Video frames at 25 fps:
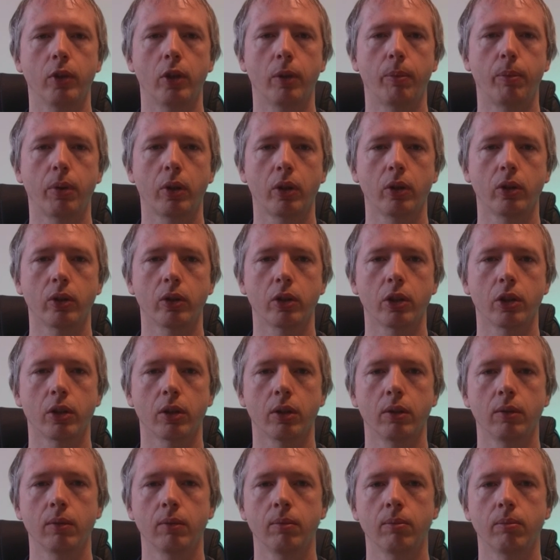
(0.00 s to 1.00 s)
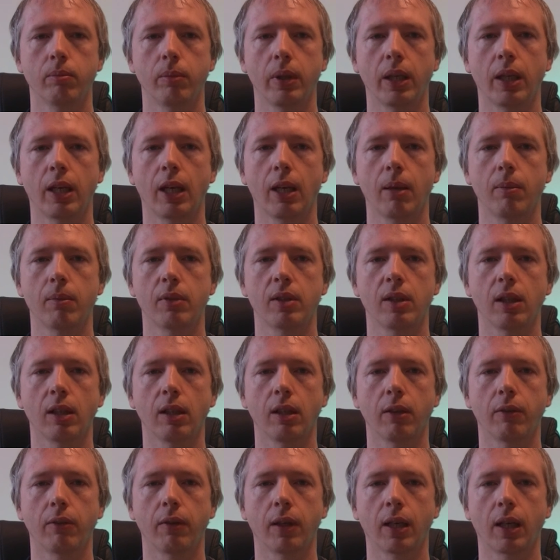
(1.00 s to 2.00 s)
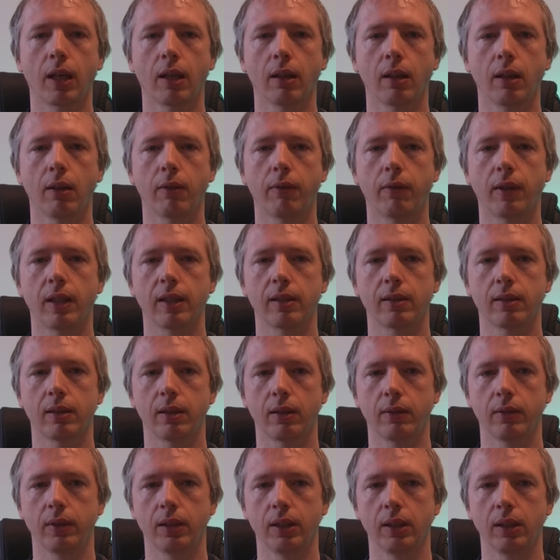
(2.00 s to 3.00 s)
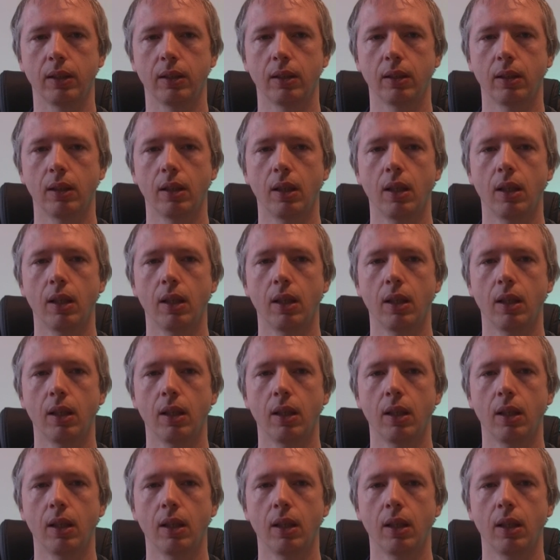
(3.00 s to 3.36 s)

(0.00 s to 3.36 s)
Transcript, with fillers: the production became significantly faster with it.